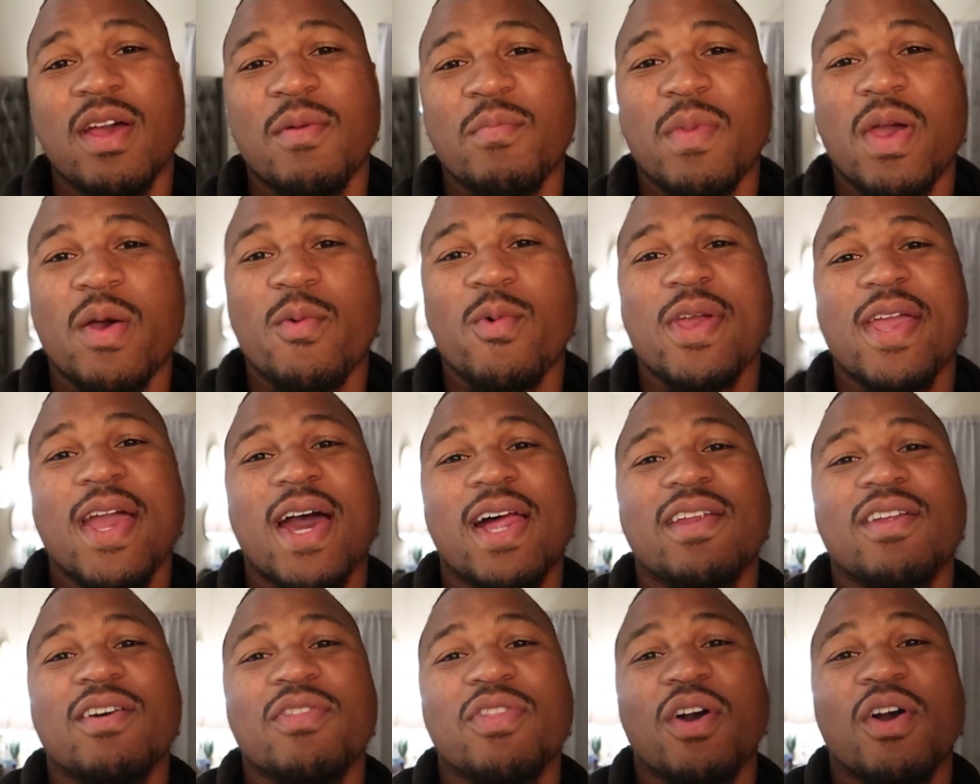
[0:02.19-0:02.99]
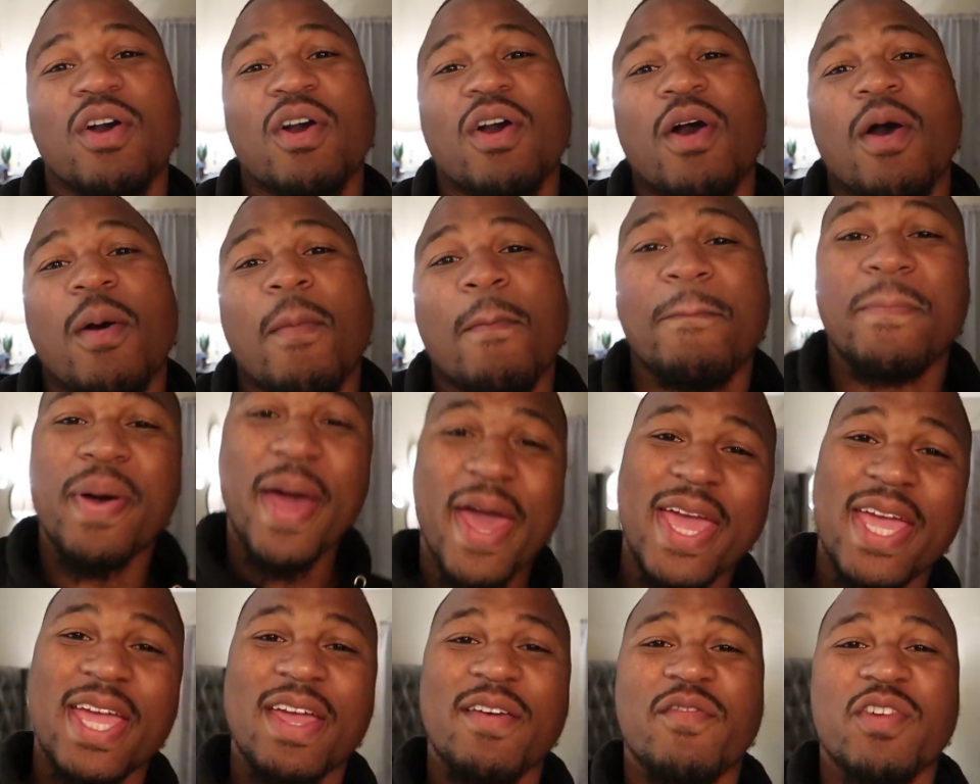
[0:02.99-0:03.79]
Man, we got another
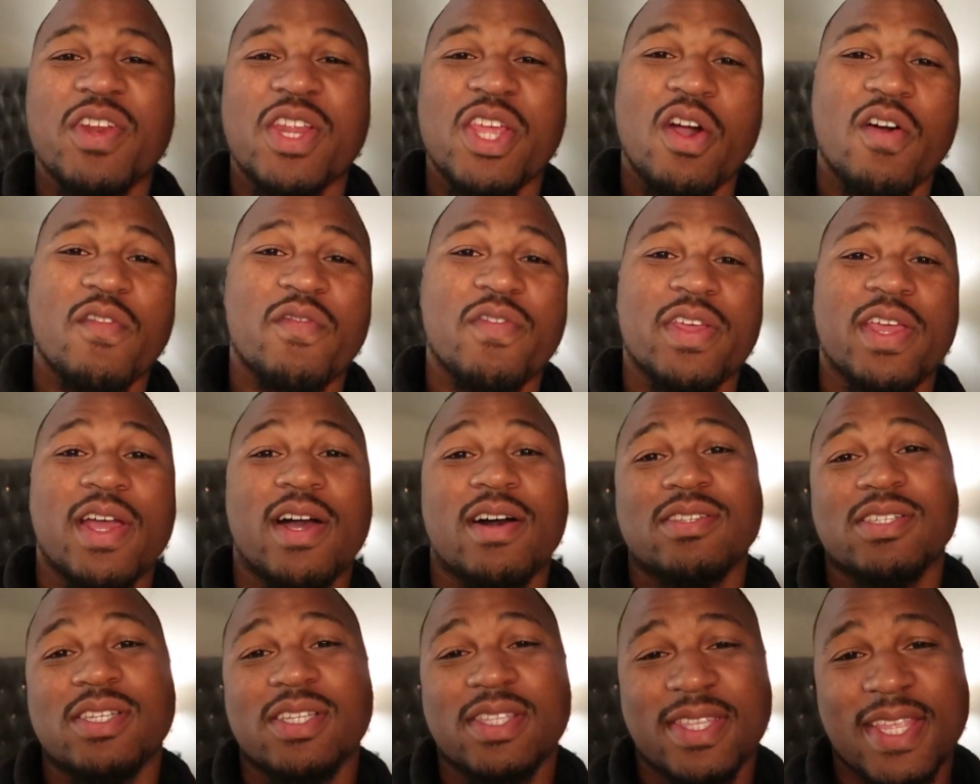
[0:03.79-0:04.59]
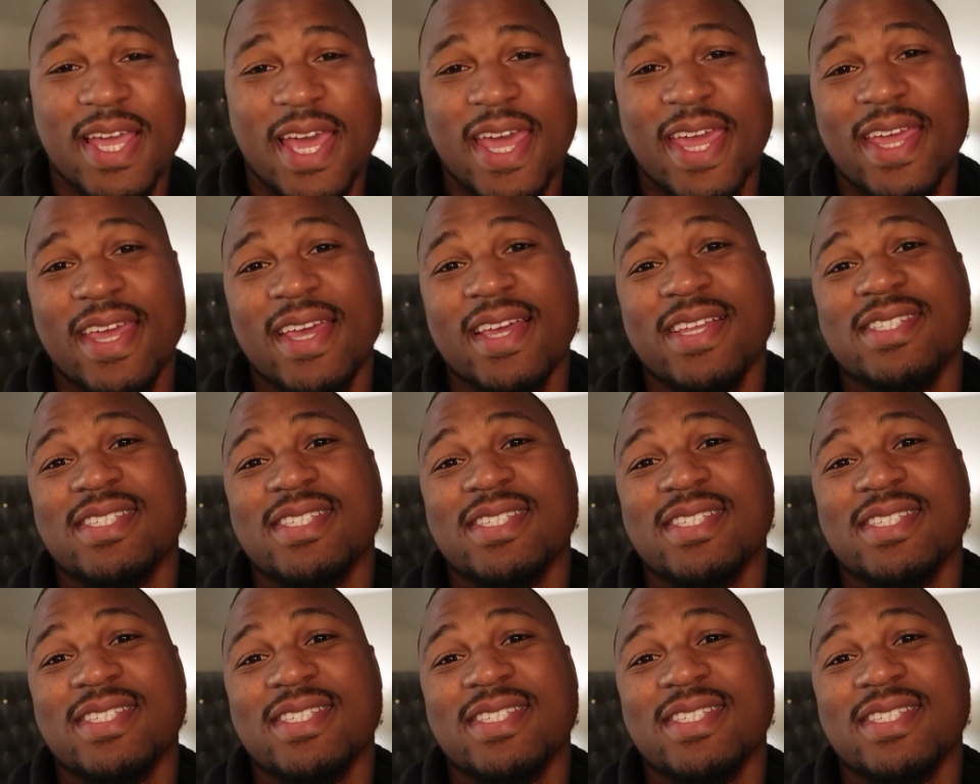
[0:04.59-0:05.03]
banging video for y'all today.